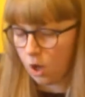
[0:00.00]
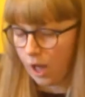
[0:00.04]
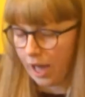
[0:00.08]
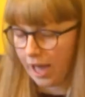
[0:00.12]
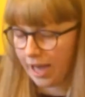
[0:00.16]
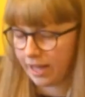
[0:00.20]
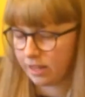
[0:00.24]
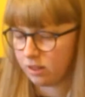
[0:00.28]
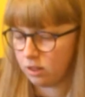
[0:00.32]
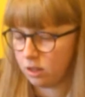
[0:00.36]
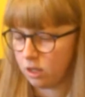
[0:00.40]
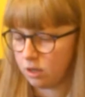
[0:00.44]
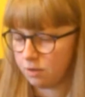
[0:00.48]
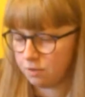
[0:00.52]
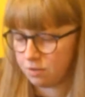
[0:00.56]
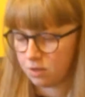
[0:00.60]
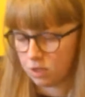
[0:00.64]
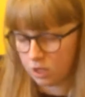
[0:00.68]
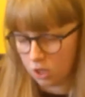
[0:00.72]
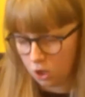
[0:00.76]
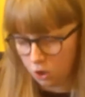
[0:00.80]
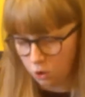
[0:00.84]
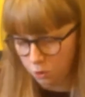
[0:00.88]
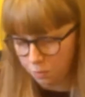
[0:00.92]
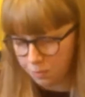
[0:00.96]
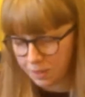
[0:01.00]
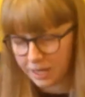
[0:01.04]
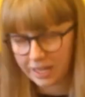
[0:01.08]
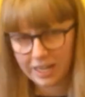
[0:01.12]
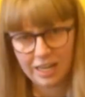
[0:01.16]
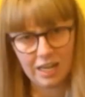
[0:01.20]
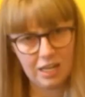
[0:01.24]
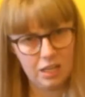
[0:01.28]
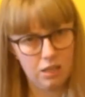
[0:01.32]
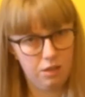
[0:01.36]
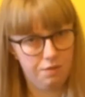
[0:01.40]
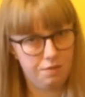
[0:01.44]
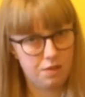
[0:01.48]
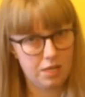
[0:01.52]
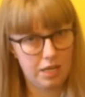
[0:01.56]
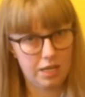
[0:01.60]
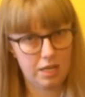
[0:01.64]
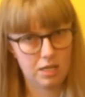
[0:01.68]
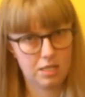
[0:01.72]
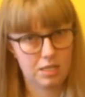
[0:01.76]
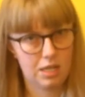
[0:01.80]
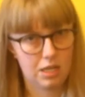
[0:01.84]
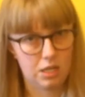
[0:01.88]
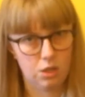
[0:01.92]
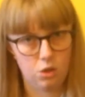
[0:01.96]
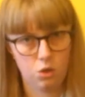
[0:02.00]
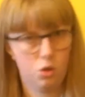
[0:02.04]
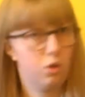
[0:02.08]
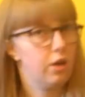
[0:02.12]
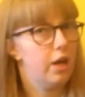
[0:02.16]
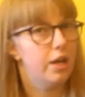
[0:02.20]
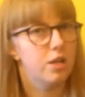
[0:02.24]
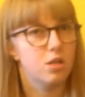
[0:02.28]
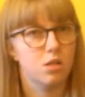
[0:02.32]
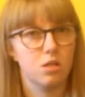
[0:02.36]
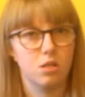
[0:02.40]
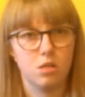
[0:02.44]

I loved the opening and I loved Take a Second Look.